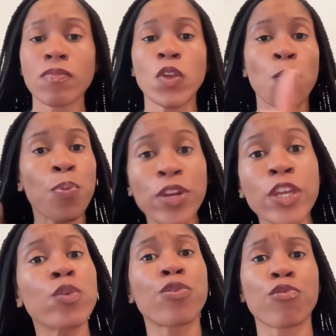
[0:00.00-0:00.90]
putting you
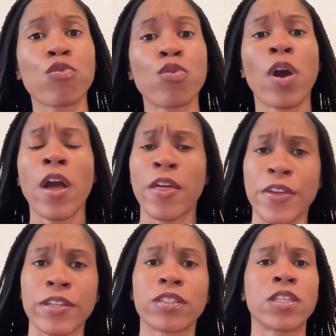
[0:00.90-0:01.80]
through
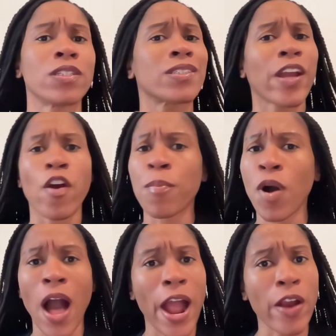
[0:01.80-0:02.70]
these terrible
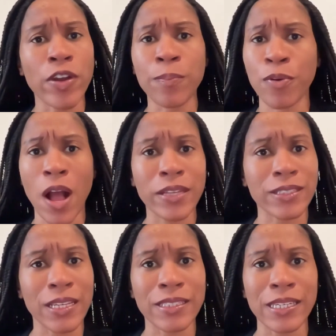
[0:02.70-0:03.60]
hiring
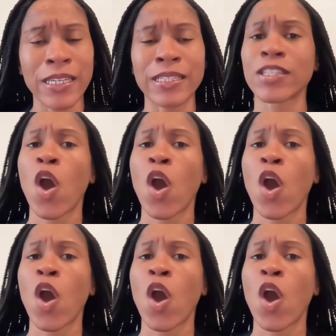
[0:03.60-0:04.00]
processes,